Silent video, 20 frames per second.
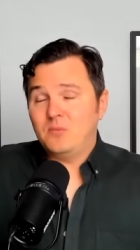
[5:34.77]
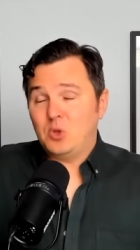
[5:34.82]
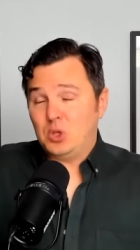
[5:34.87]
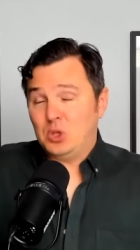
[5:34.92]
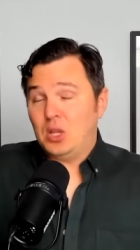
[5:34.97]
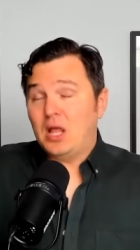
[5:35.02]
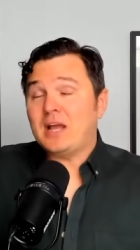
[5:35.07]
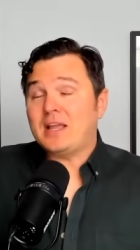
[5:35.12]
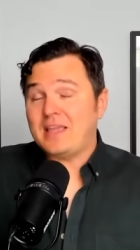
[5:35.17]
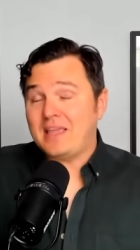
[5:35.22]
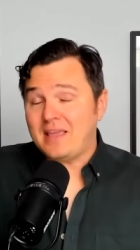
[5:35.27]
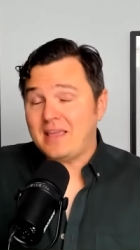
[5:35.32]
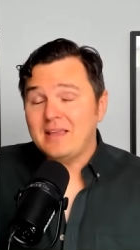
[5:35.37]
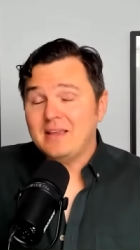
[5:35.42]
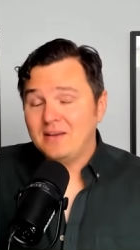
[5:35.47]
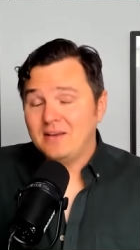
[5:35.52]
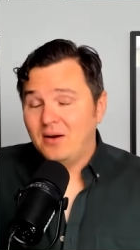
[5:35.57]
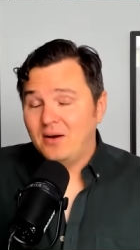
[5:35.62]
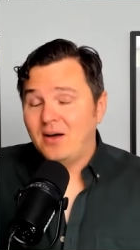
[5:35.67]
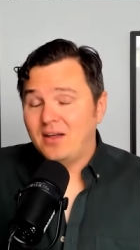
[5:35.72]

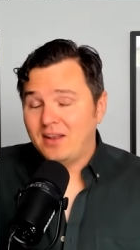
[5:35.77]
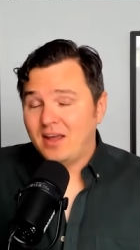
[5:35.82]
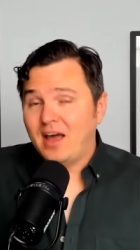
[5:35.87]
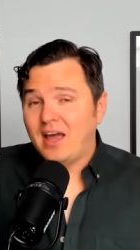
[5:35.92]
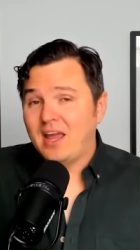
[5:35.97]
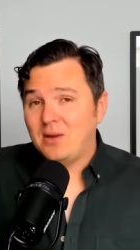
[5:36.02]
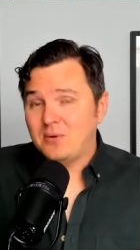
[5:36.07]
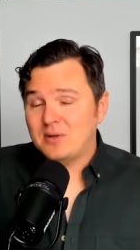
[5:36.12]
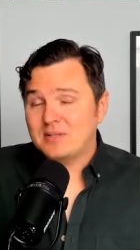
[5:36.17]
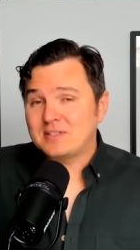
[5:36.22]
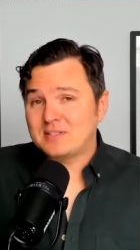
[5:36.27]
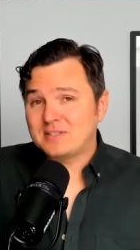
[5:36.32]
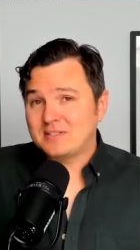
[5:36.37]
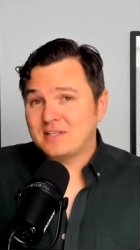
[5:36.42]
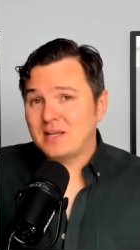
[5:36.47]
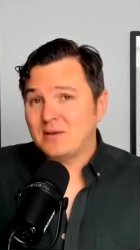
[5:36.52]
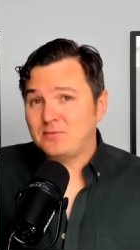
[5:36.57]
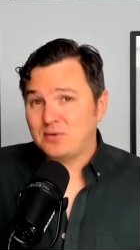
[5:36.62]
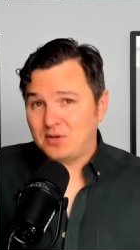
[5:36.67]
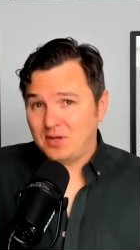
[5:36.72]
lucky on high risk
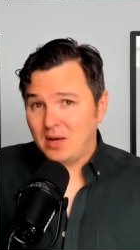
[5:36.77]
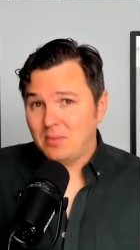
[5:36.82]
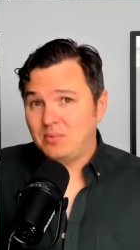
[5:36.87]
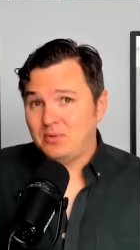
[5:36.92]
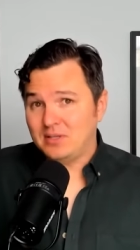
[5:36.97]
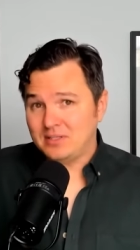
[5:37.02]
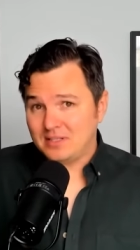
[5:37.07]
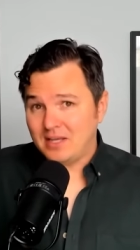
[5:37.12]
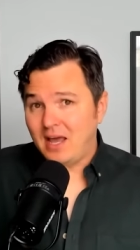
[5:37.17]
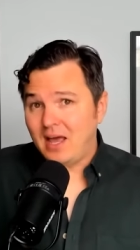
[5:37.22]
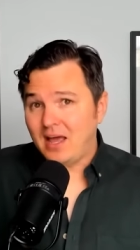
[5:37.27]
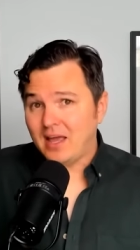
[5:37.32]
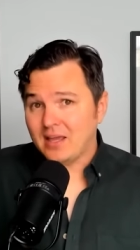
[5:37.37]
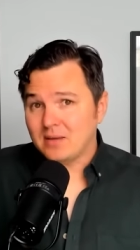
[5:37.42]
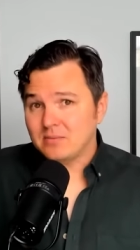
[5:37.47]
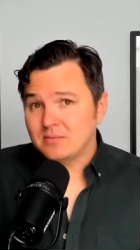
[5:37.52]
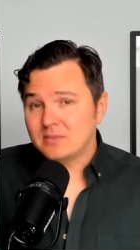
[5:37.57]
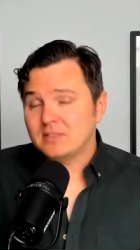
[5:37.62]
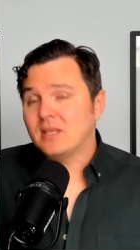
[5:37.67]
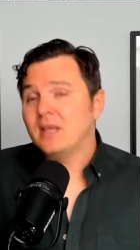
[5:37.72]
stuff a couple of
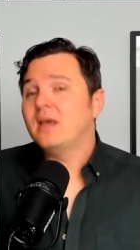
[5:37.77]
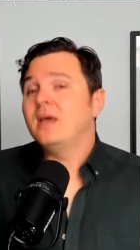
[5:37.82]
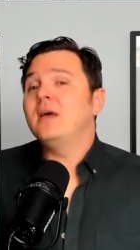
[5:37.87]
times,